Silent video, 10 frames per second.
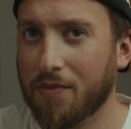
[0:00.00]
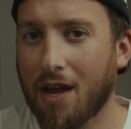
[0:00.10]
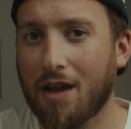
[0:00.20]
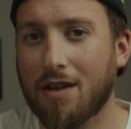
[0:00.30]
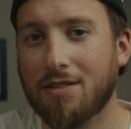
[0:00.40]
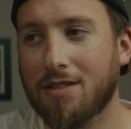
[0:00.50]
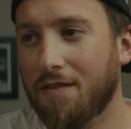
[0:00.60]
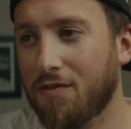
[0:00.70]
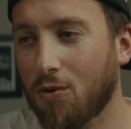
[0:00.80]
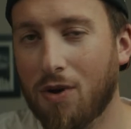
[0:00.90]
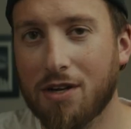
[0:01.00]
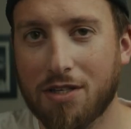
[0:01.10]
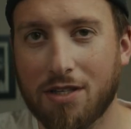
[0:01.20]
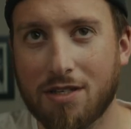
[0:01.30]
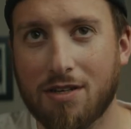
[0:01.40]
And if you're
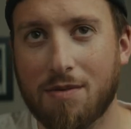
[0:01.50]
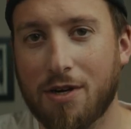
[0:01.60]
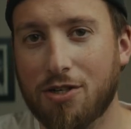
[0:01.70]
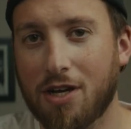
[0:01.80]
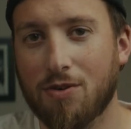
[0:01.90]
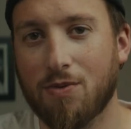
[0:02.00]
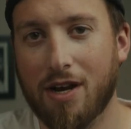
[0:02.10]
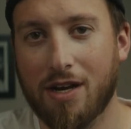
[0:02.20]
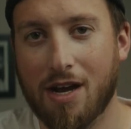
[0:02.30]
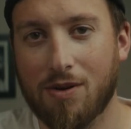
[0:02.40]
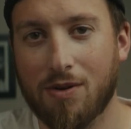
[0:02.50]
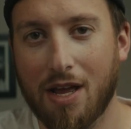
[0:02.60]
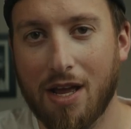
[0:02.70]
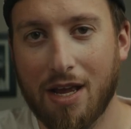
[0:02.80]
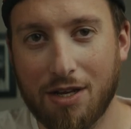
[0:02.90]
watching this on my channel right now,
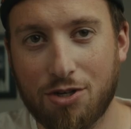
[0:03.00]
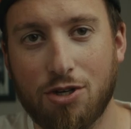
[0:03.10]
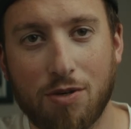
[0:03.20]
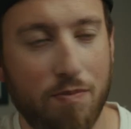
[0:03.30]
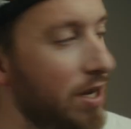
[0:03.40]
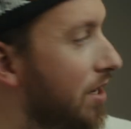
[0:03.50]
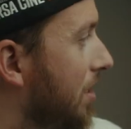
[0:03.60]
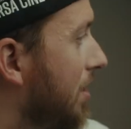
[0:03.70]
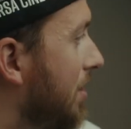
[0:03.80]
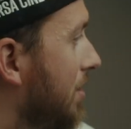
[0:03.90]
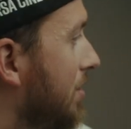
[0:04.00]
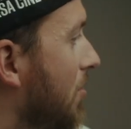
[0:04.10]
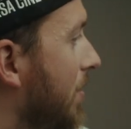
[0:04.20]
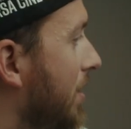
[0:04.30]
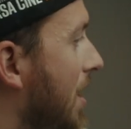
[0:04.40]
it should be
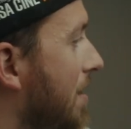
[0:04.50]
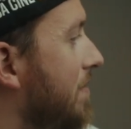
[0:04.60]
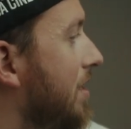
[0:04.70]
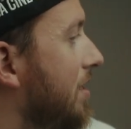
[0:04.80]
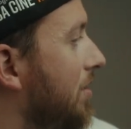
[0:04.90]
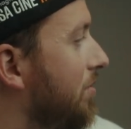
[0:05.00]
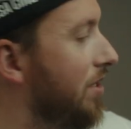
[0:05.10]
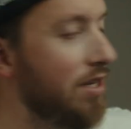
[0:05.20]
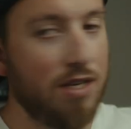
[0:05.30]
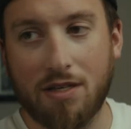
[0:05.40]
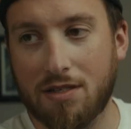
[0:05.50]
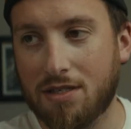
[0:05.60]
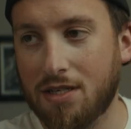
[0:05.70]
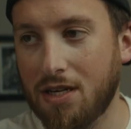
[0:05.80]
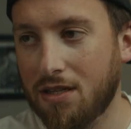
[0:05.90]
going live. I can literally
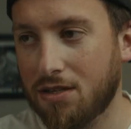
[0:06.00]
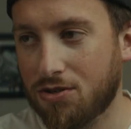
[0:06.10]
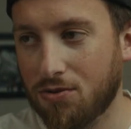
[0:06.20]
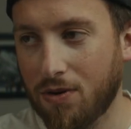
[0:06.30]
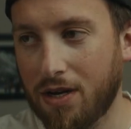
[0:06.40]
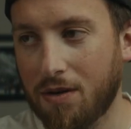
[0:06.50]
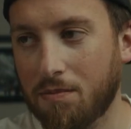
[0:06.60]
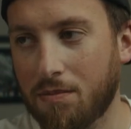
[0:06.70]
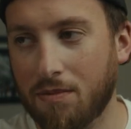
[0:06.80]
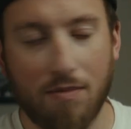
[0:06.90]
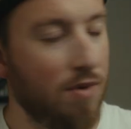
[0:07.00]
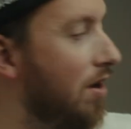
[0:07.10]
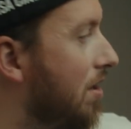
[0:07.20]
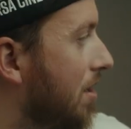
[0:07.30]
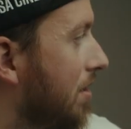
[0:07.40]
see the stream
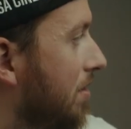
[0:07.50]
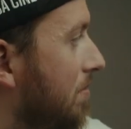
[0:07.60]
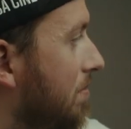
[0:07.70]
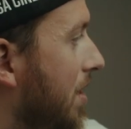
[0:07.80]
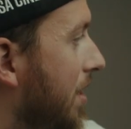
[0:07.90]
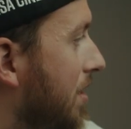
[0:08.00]
on my